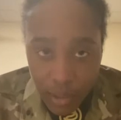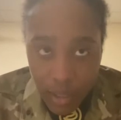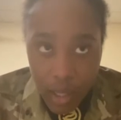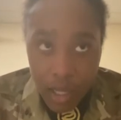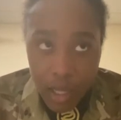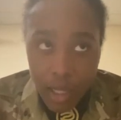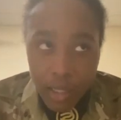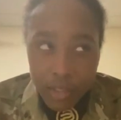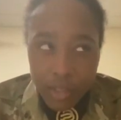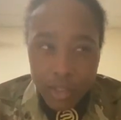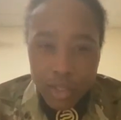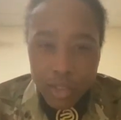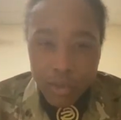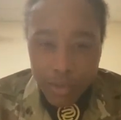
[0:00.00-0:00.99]
on
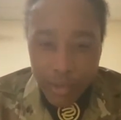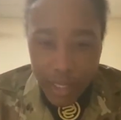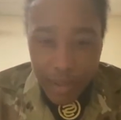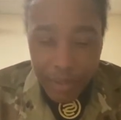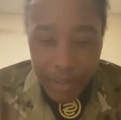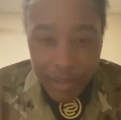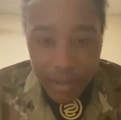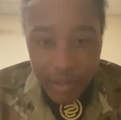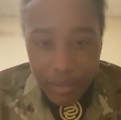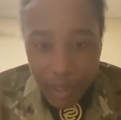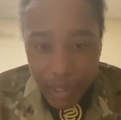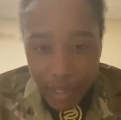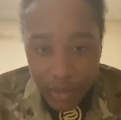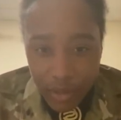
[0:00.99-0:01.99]
Tuesday because
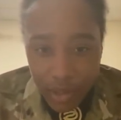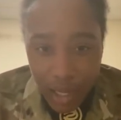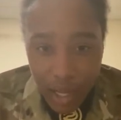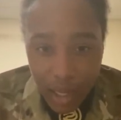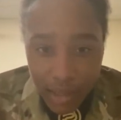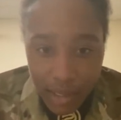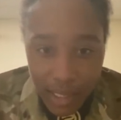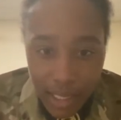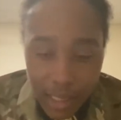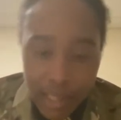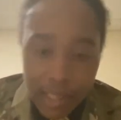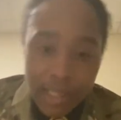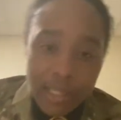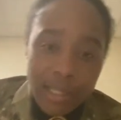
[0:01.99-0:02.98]
Monday was a holiday.
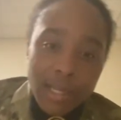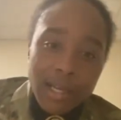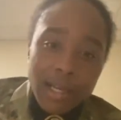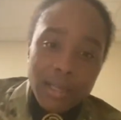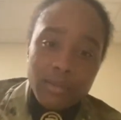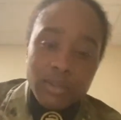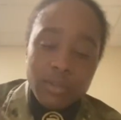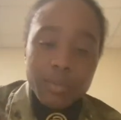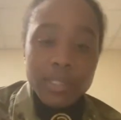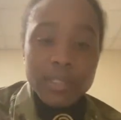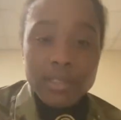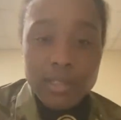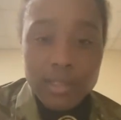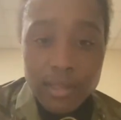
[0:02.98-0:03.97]
It was
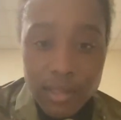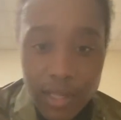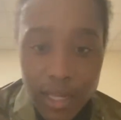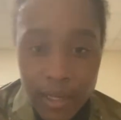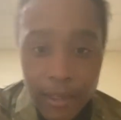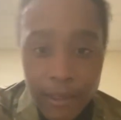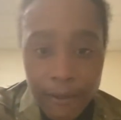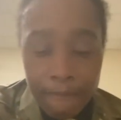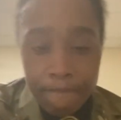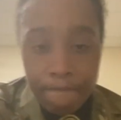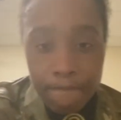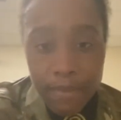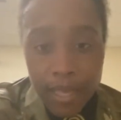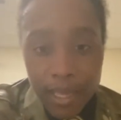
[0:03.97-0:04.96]
President's Day.
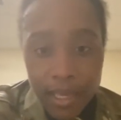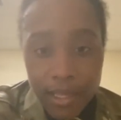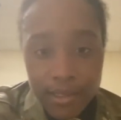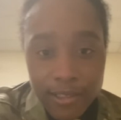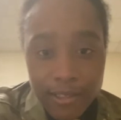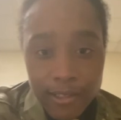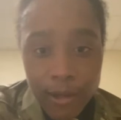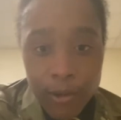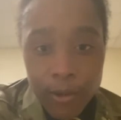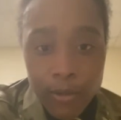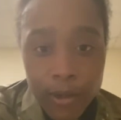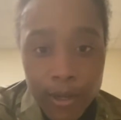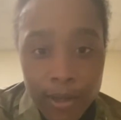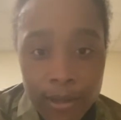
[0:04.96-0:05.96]
And so
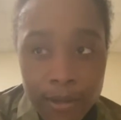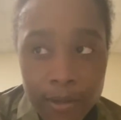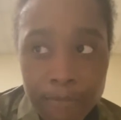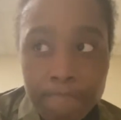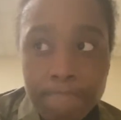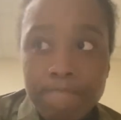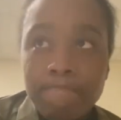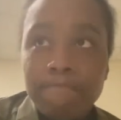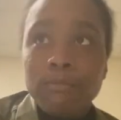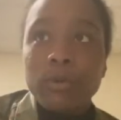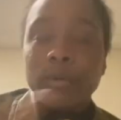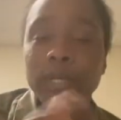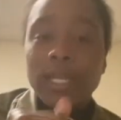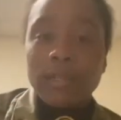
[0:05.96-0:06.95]
we
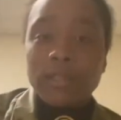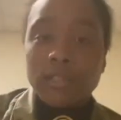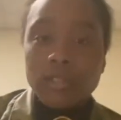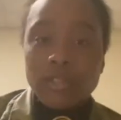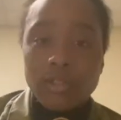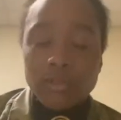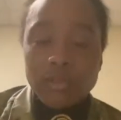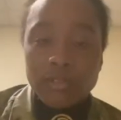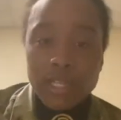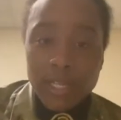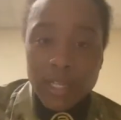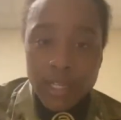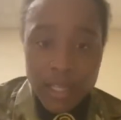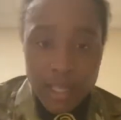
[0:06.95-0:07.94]
went out on
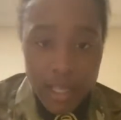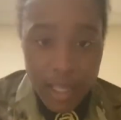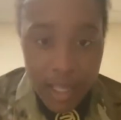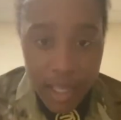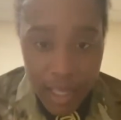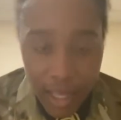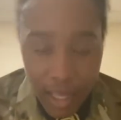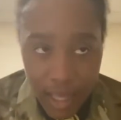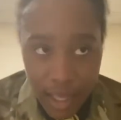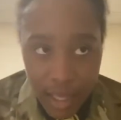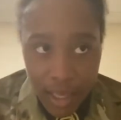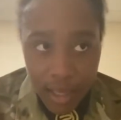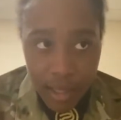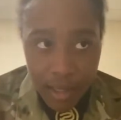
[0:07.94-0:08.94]
Tuesday
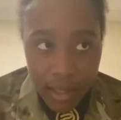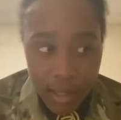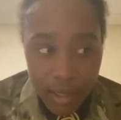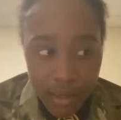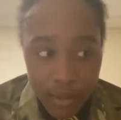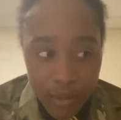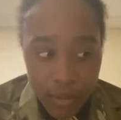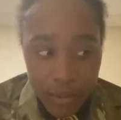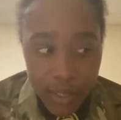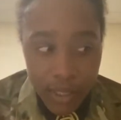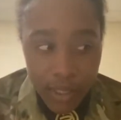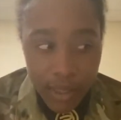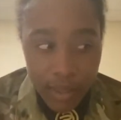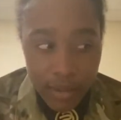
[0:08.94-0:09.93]
and
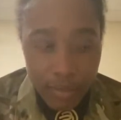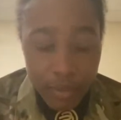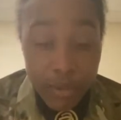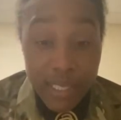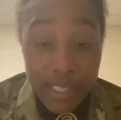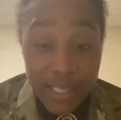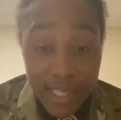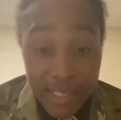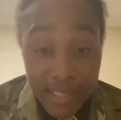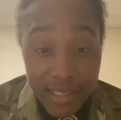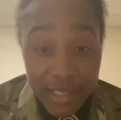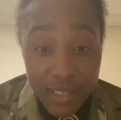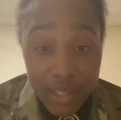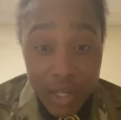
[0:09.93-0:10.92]
we
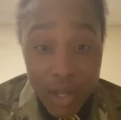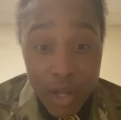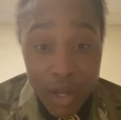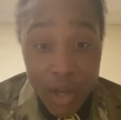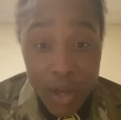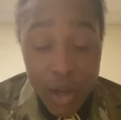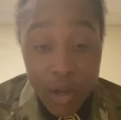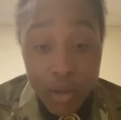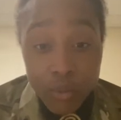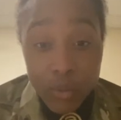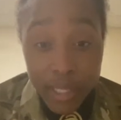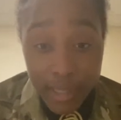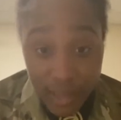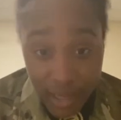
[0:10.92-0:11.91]
pre-tested on
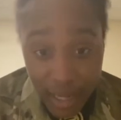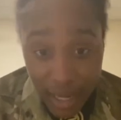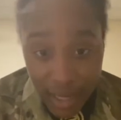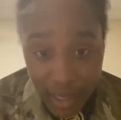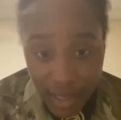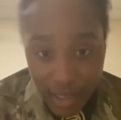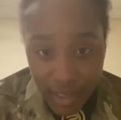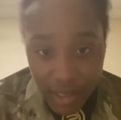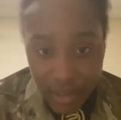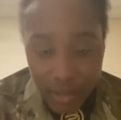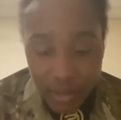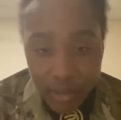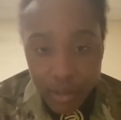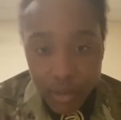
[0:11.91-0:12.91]
Wednesday.
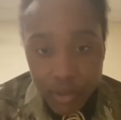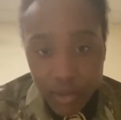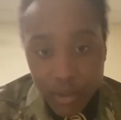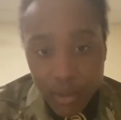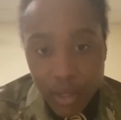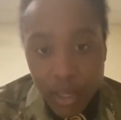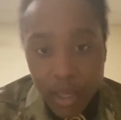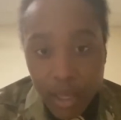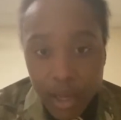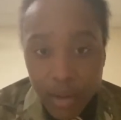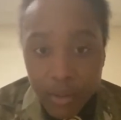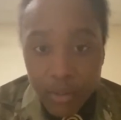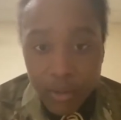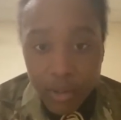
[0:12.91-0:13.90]
So how
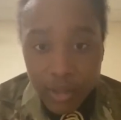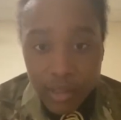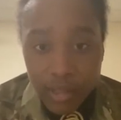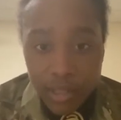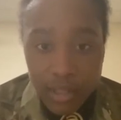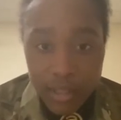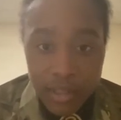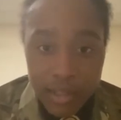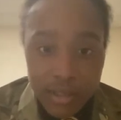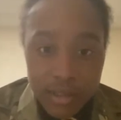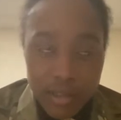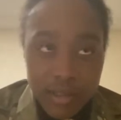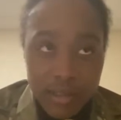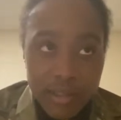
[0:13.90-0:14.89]
it works
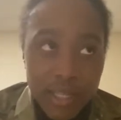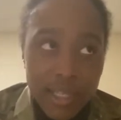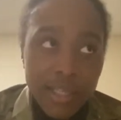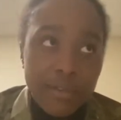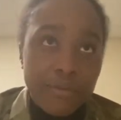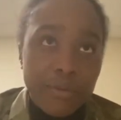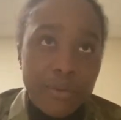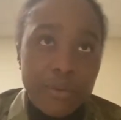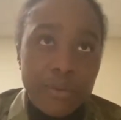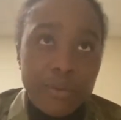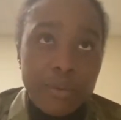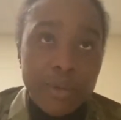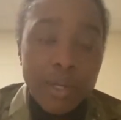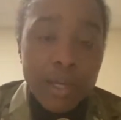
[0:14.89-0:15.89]
is they give
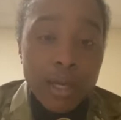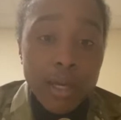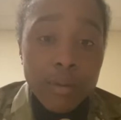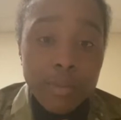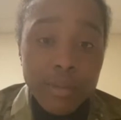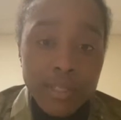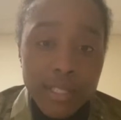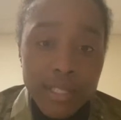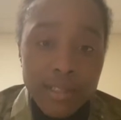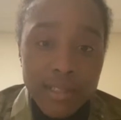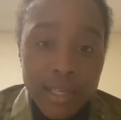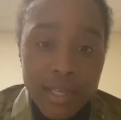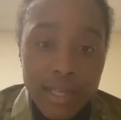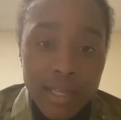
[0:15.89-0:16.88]
you a pre-test
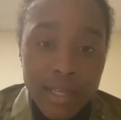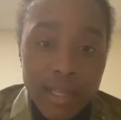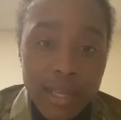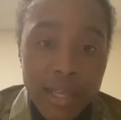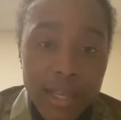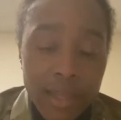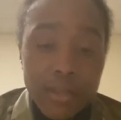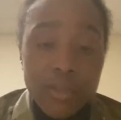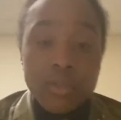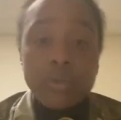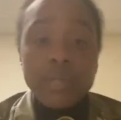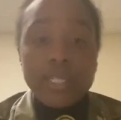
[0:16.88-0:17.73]
day and 3